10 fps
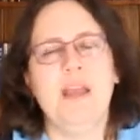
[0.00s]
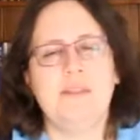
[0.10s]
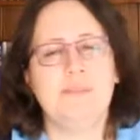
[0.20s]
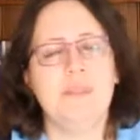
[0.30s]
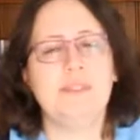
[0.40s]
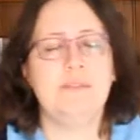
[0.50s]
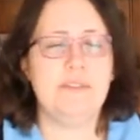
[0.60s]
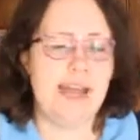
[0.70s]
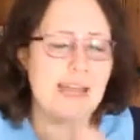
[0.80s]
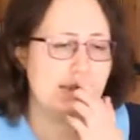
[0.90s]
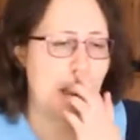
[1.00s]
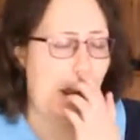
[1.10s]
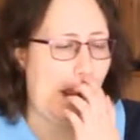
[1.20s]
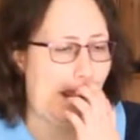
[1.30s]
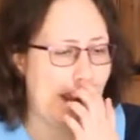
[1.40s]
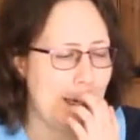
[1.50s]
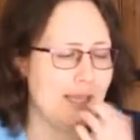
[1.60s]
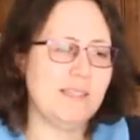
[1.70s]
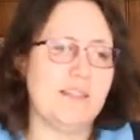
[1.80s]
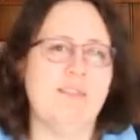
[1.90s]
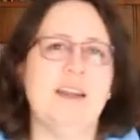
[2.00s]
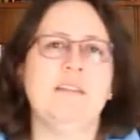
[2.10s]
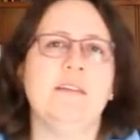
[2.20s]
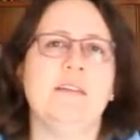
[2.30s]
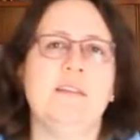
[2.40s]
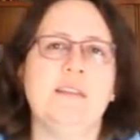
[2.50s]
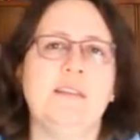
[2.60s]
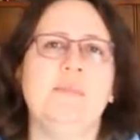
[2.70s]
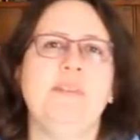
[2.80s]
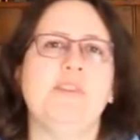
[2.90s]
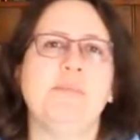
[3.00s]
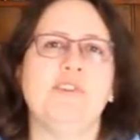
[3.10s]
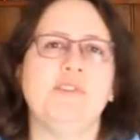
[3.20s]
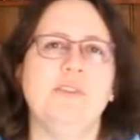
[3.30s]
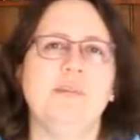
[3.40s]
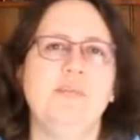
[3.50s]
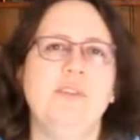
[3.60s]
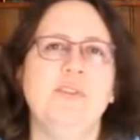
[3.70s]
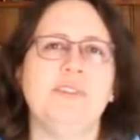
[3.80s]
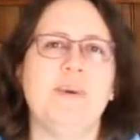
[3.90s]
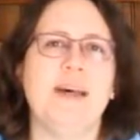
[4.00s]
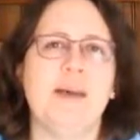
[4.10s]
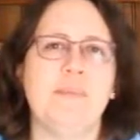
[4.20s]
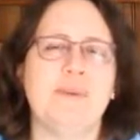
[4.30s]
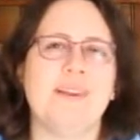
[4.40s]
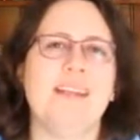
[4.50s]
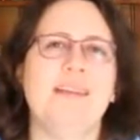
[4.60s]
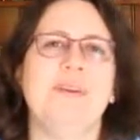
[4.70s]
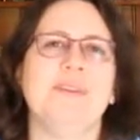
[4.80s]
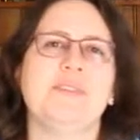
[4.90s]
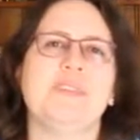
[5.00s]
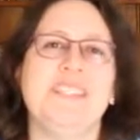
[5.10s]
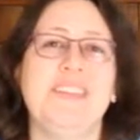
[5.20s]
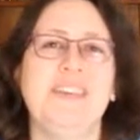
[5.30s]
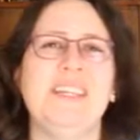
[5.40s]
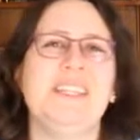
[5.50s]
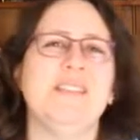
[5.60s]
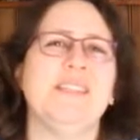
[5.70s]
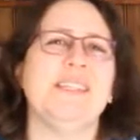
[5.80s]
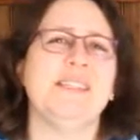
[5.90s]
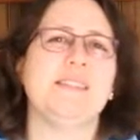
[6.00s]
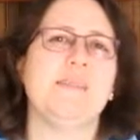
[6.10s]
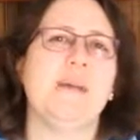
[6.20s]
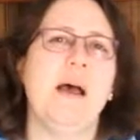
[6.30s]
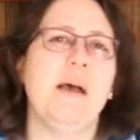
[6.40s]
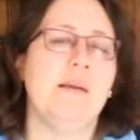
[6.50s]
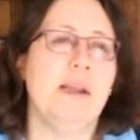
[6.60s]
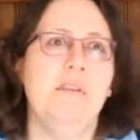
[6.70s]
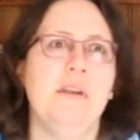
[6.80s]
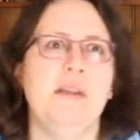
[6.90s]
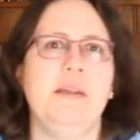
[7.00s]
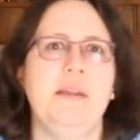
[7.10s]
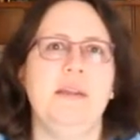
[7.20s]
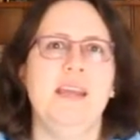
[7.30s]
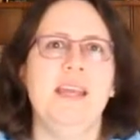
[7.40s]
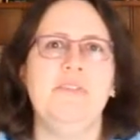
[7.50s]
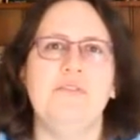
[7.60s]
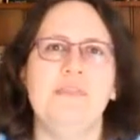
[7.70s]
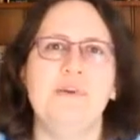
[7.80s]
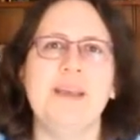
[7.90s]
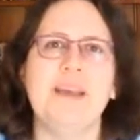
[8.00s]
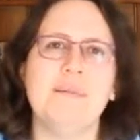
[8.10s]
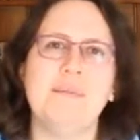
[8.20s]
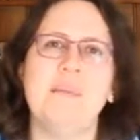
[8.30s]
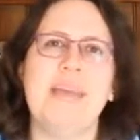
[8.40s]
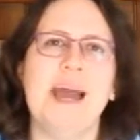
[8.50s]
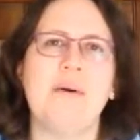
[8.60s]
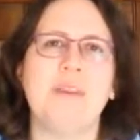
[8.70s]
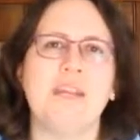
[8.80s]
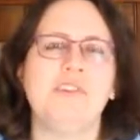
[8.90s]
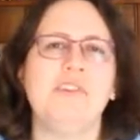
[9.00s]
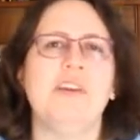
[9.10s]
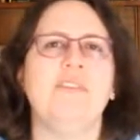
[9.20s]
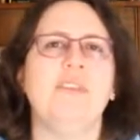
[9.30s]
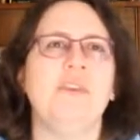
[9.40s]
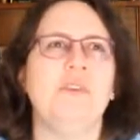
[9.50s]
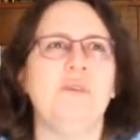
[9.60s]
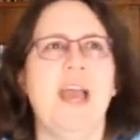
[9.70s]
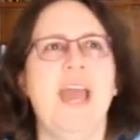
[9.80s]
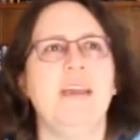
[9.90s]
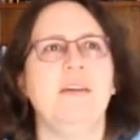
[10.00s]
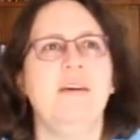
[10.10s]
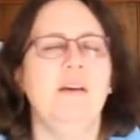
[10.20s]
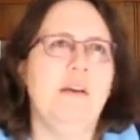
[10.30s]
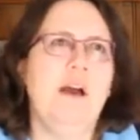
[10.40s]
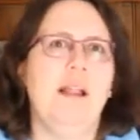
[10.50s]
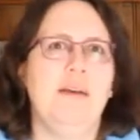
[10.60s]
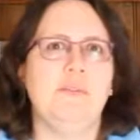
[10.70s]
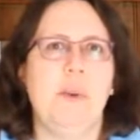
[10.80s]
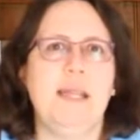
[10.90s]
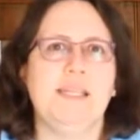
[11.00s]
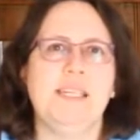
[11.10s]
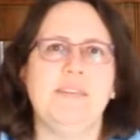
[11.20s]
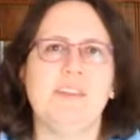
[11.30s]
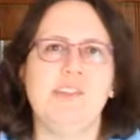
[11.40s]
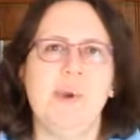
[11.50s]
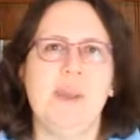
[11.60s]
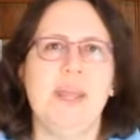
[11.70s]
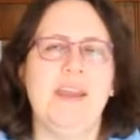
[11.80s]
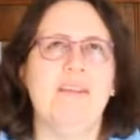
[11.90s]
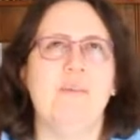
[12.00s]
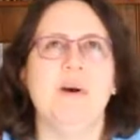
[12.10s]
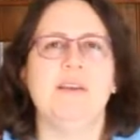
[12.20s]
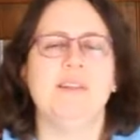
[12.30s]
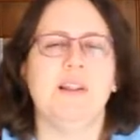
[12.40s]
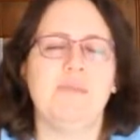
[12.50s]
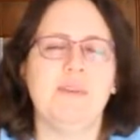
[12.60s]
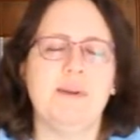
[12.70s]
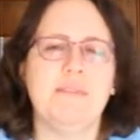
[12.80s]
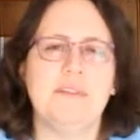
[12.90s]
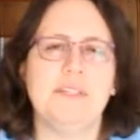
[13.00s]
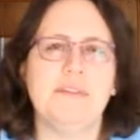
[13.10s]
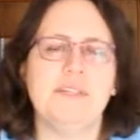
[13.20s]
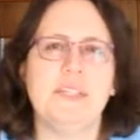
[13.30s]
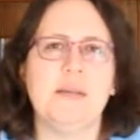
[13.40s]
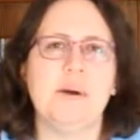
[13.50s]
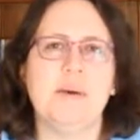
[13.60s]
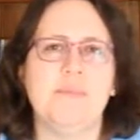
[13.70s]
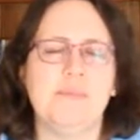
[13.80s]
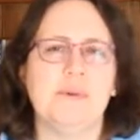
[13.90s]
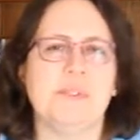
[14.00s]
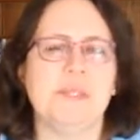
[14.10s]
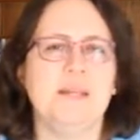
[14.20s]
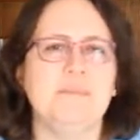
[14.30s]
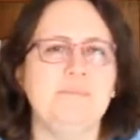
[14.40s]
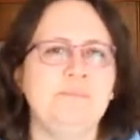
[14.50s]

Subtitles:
The reason for that is the fact that there's been so much news about that book lately because of the TV series that's currently in filming and will be out next year in the UK, and I'll have to wait and see if they show it here. At worst, I'll have to wait for the DVD, but we'll see.